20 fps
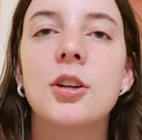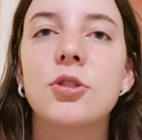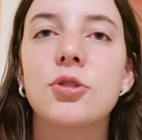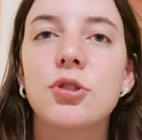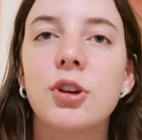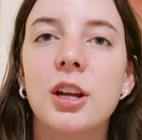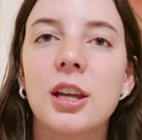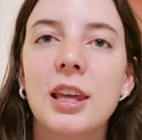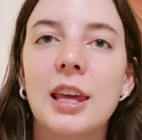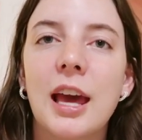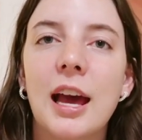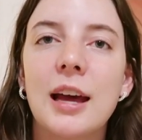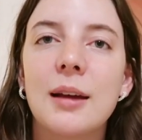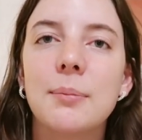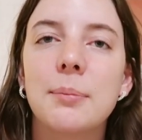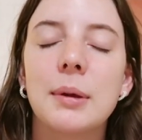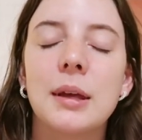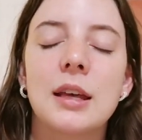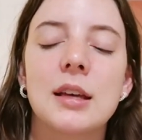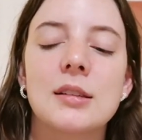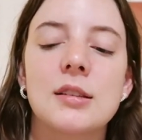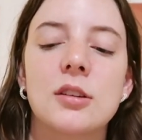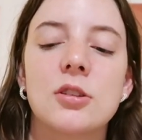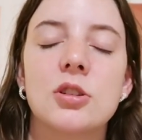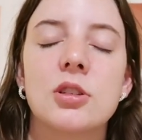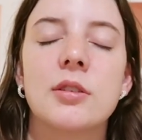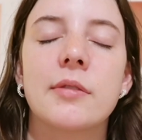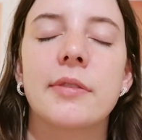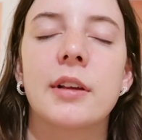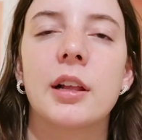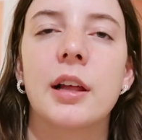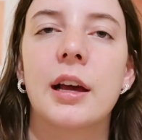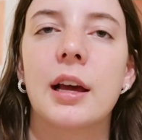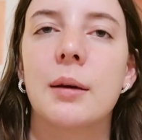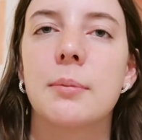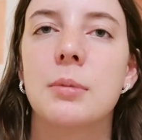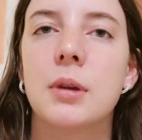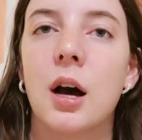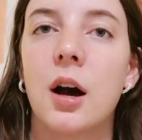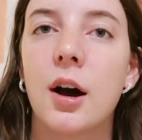drink yet, because I just feel like
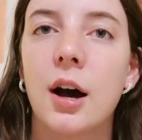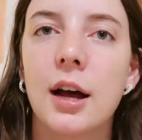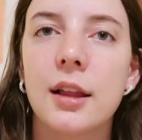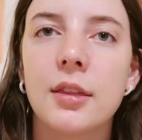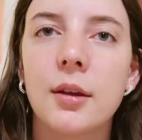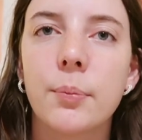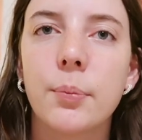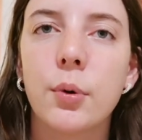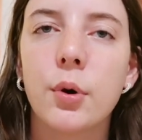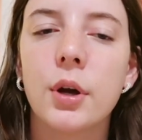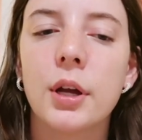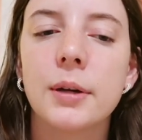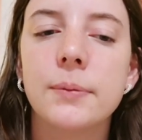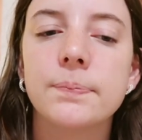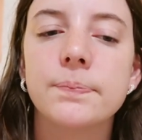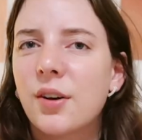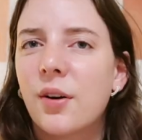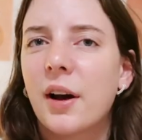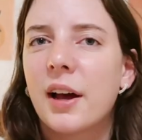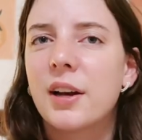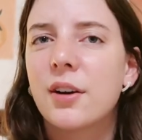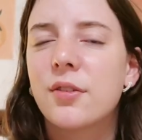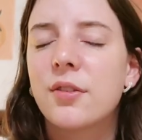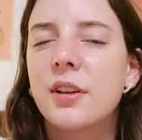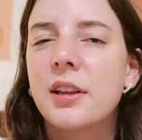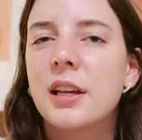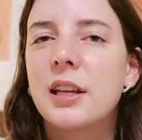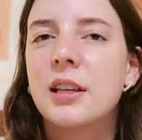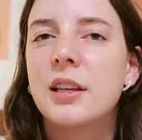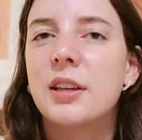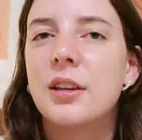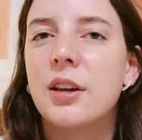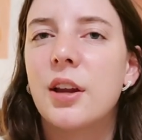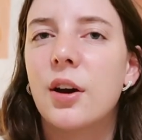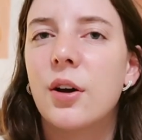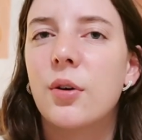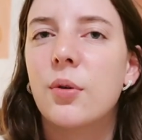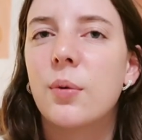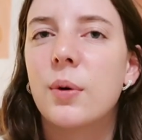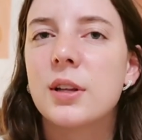I'm not at the point. So I don't really
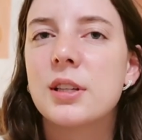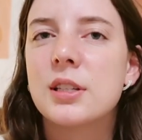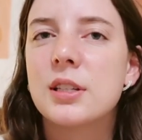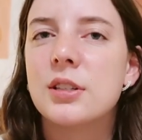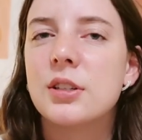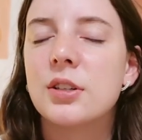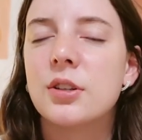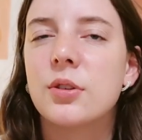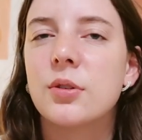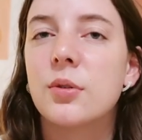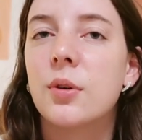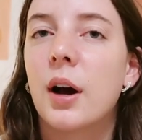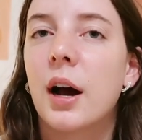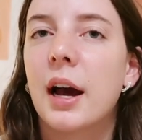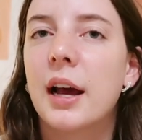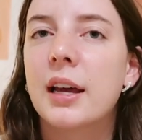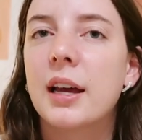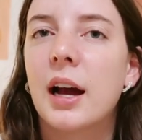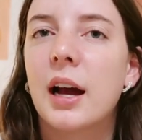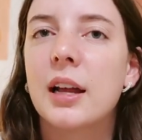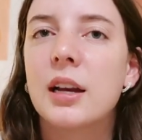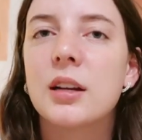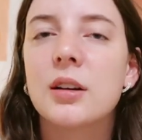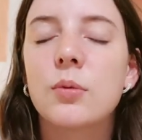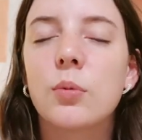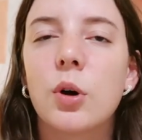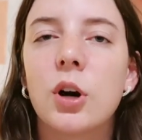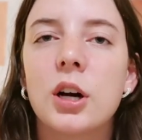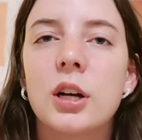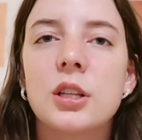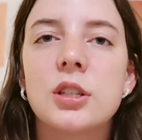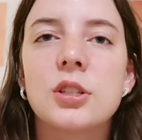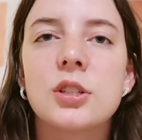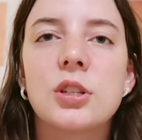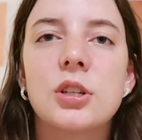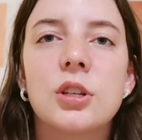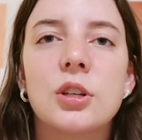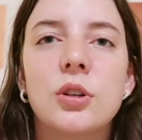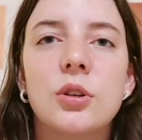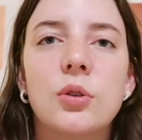know what to do. I kind of want
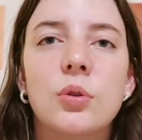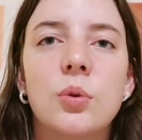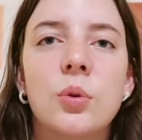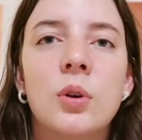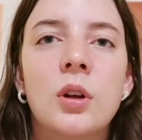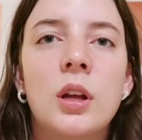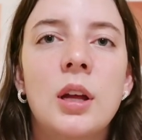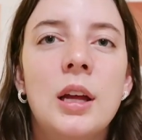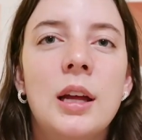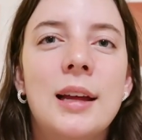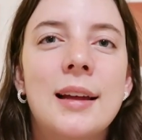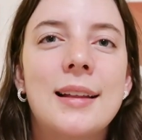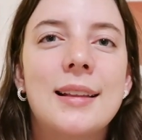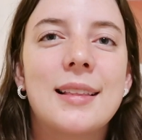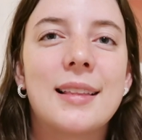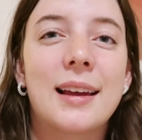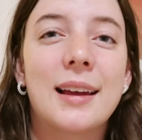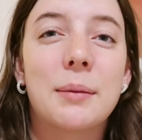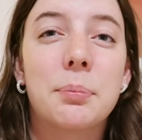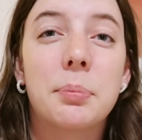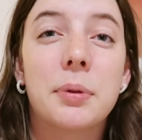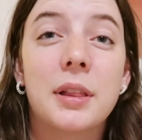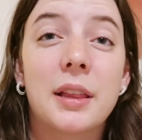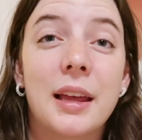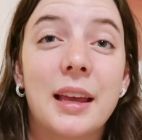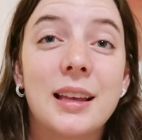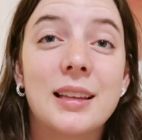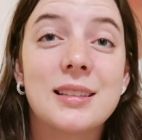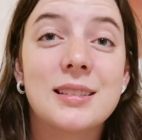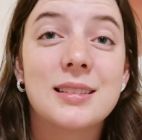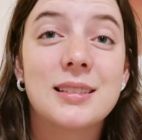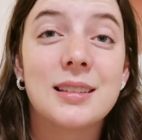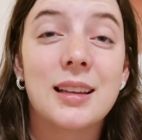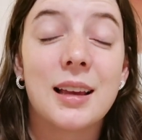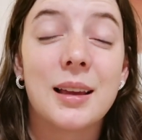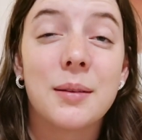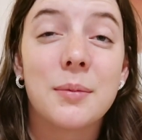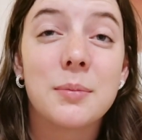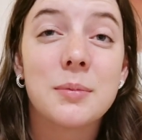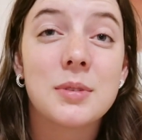to like play
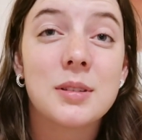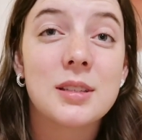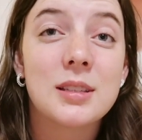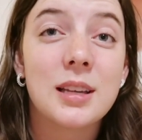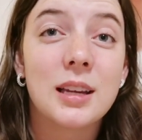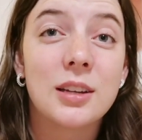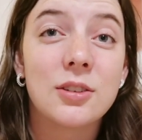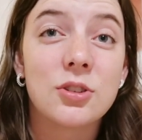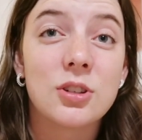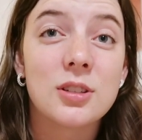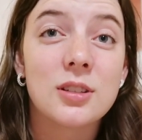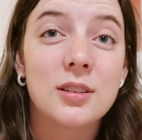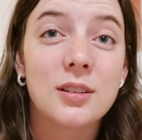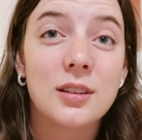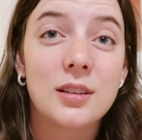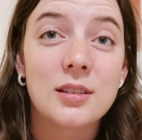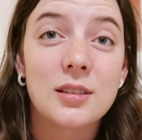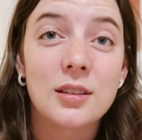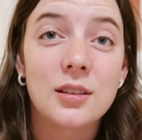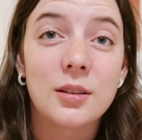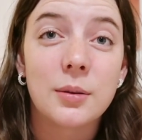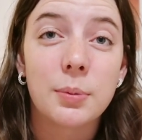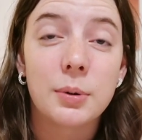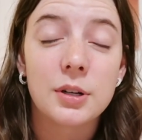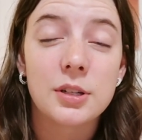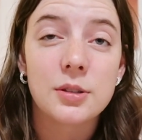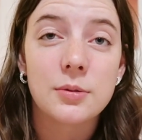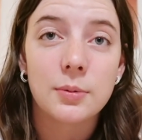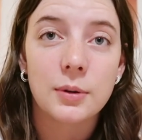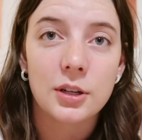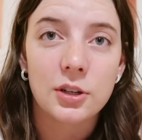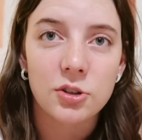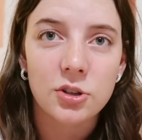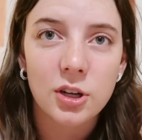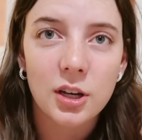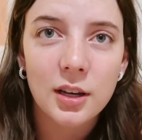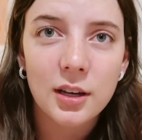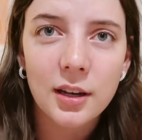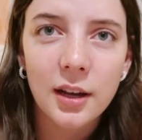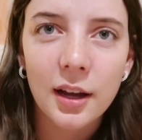Sims and just listen to
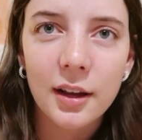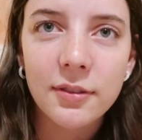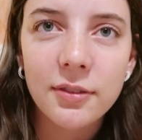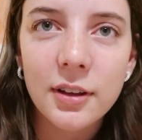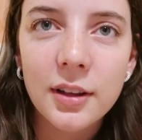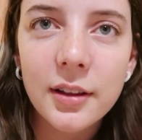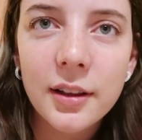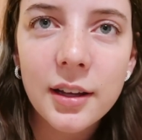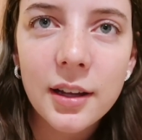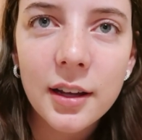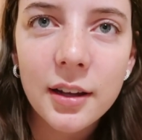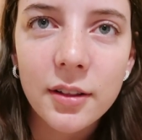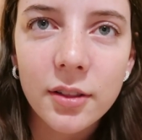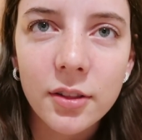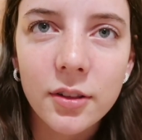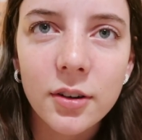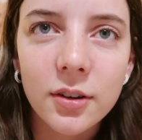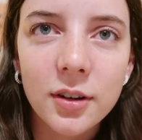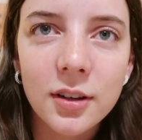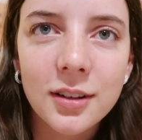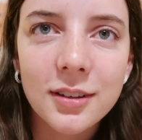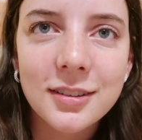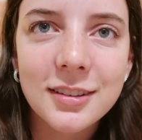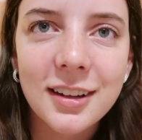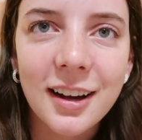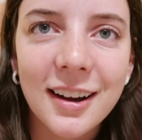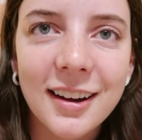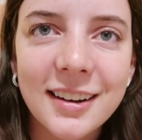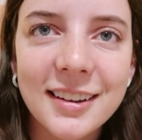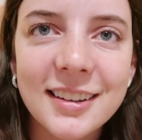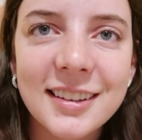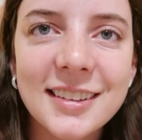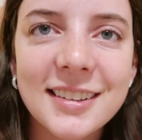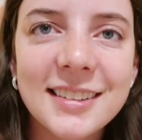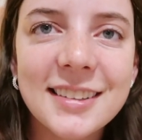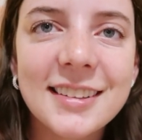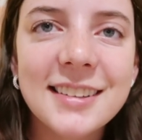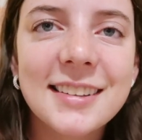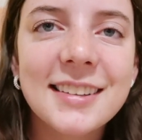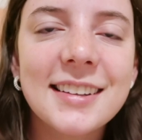Persuasion. I feel like I look
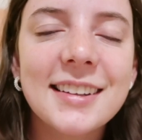tired.